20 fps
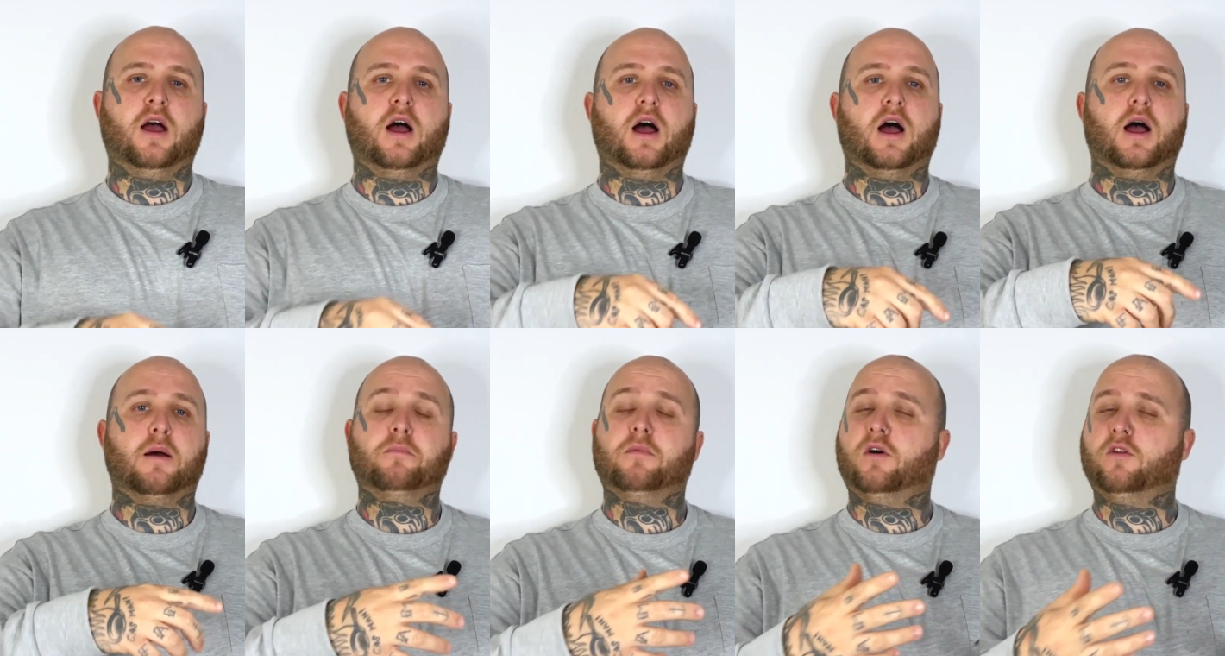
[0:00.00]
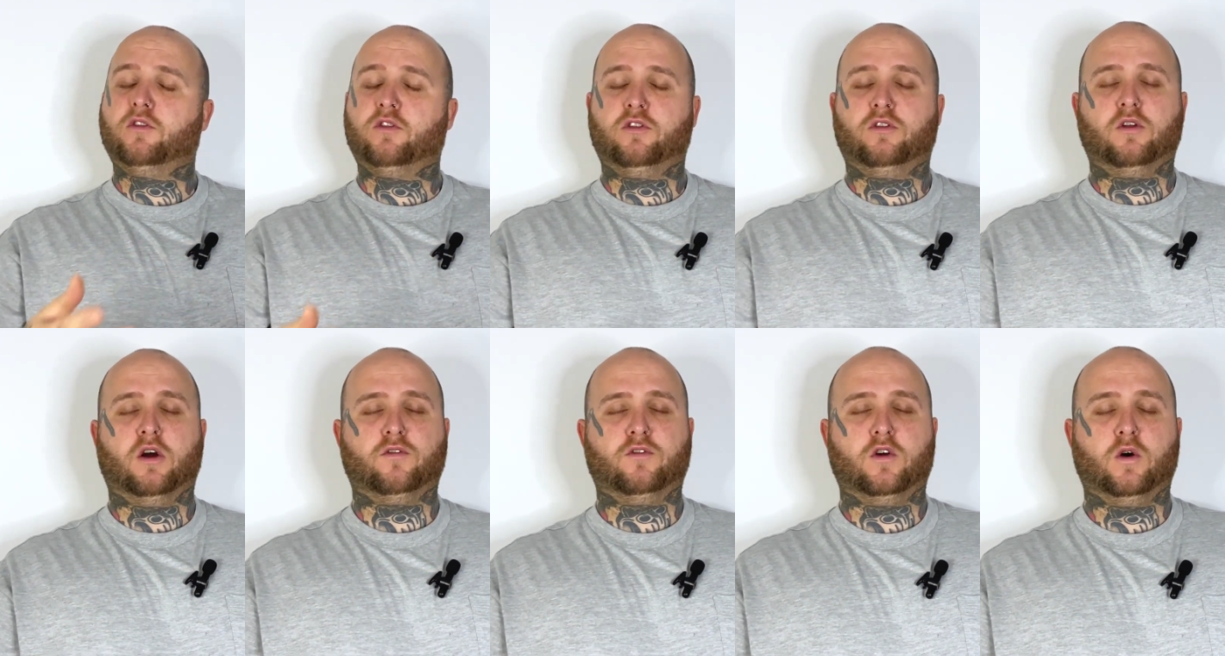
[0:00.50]
Um,
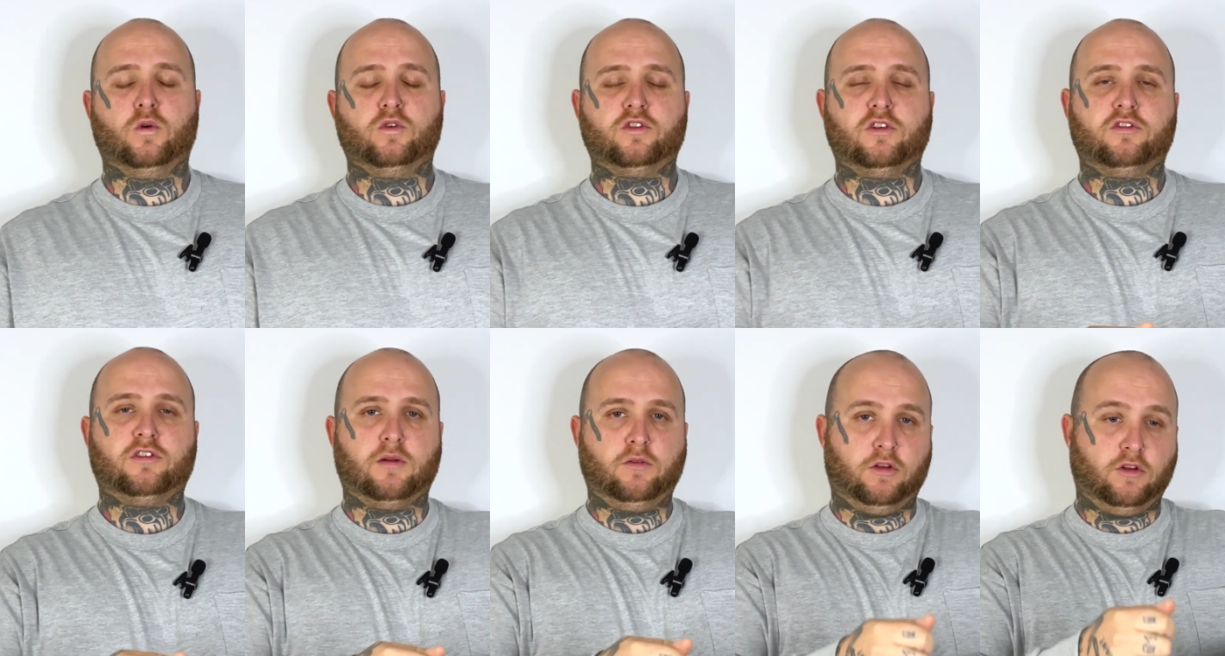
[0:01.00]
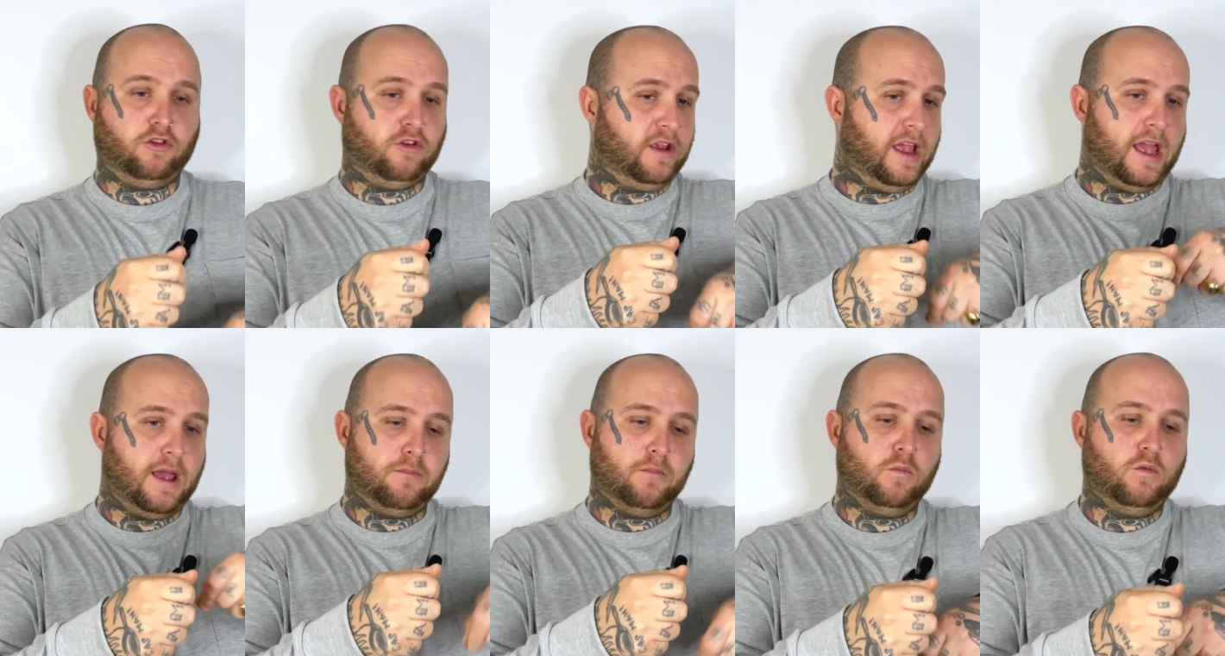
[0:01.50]
of course, sometimes you
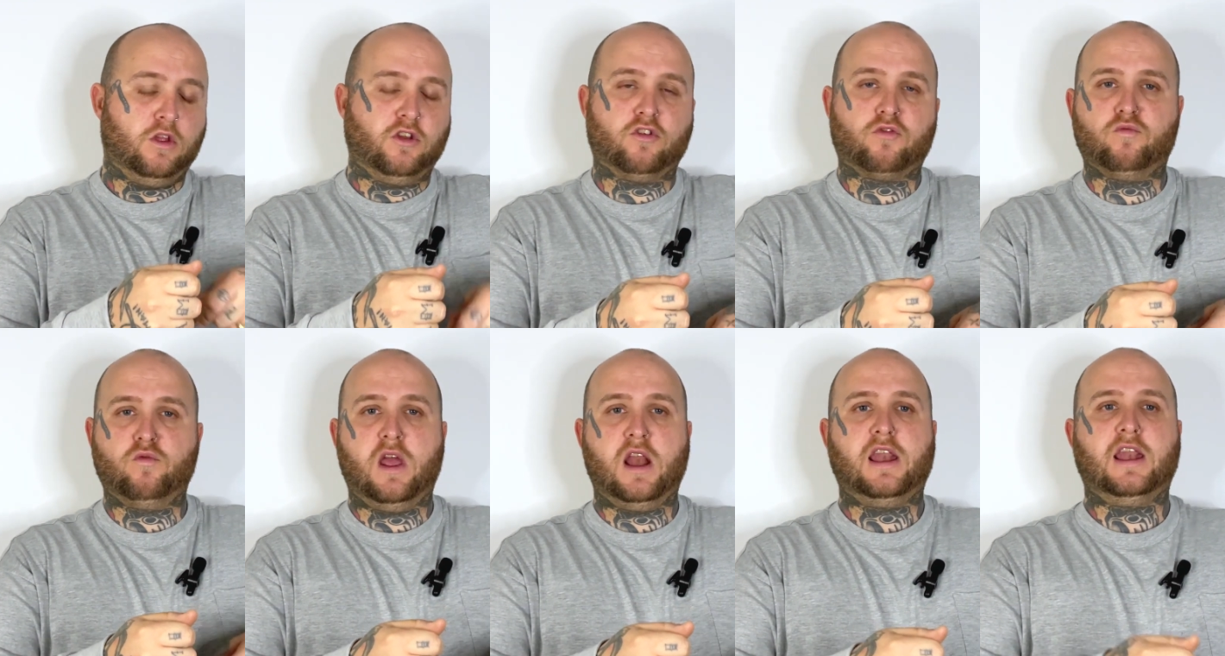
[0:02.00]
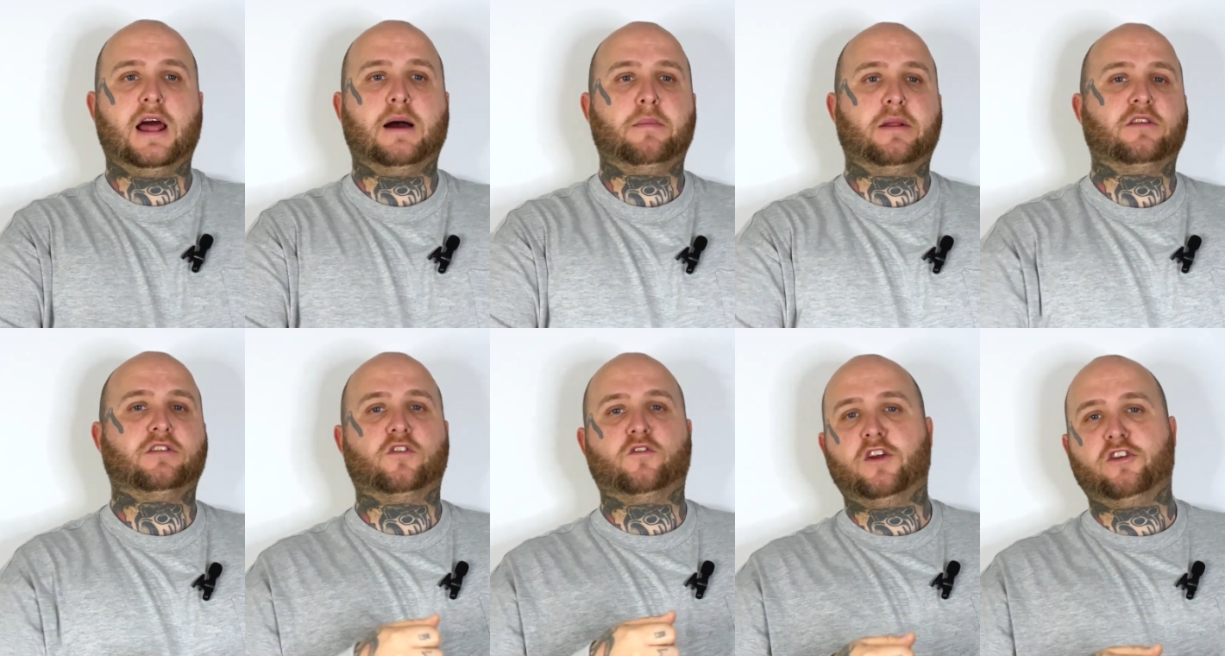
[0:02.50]
get them, you're just reeling up
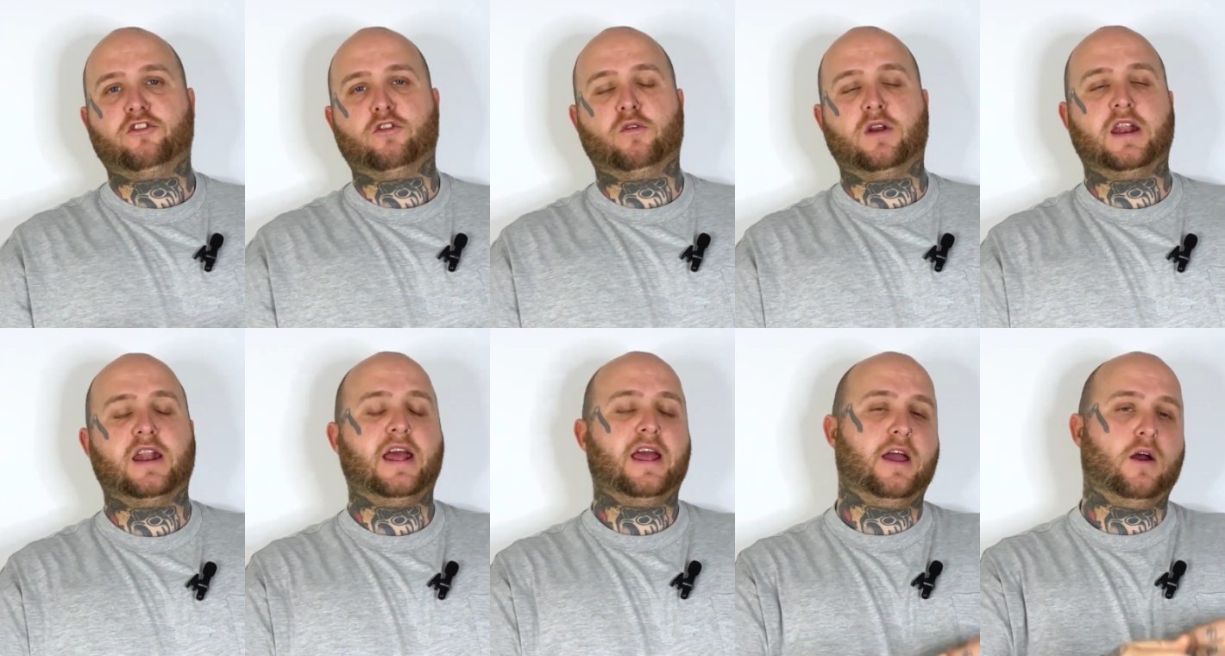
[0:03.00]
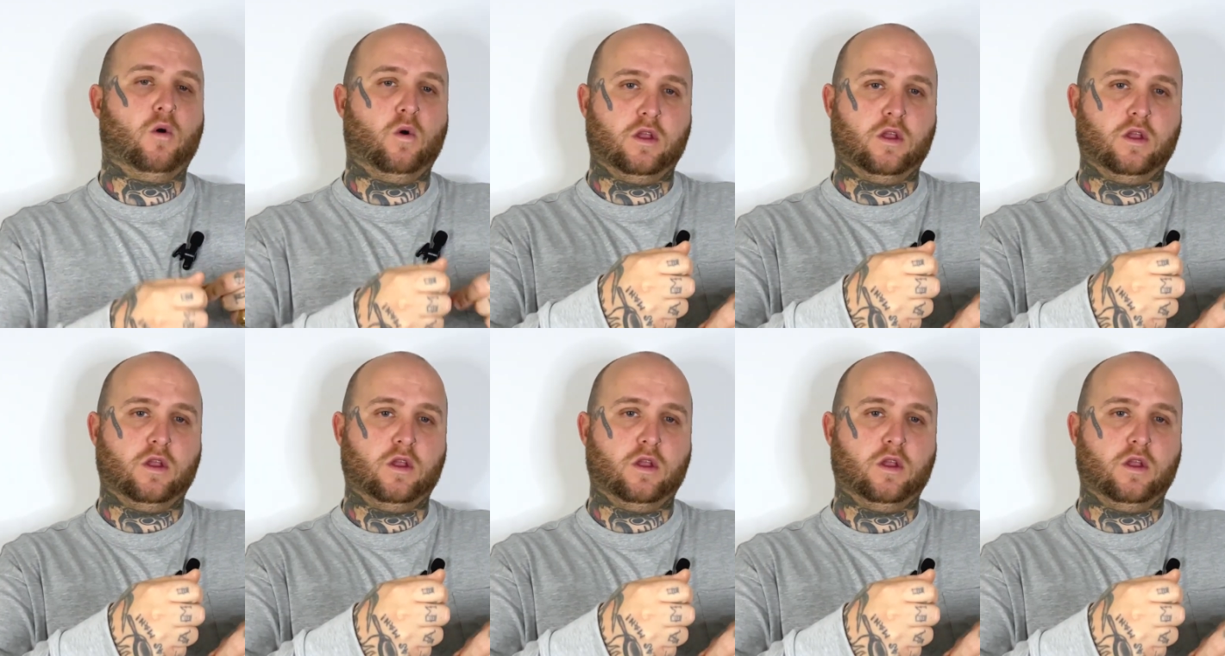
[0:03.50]
and it's a fish already there,